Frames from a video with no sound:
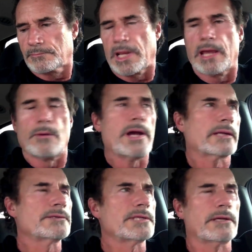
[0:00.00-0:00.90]
Yeah, well, I
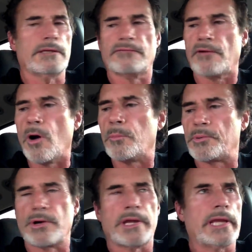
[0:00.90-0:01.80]
can tell you, if
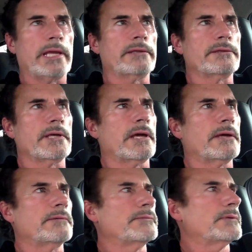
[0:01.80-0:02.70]
Oprah and
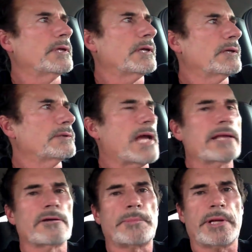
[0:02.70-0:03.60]
uh, uh,
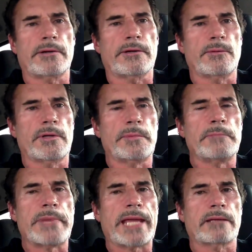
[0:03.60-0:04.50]
Tyler Perry would have
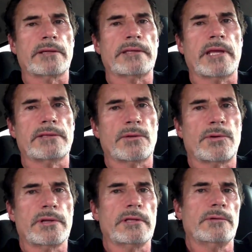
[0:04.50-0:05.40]
been banging on that
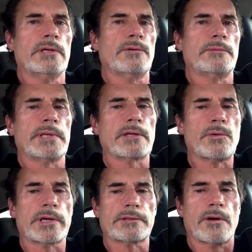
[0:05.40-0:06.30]
door, he he would have been
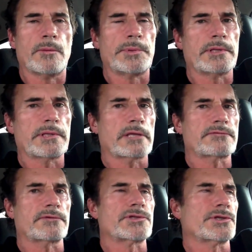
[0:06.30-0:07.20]
quick to open it.
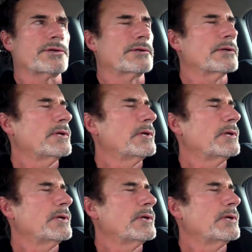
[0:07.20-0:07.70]
That's for sure.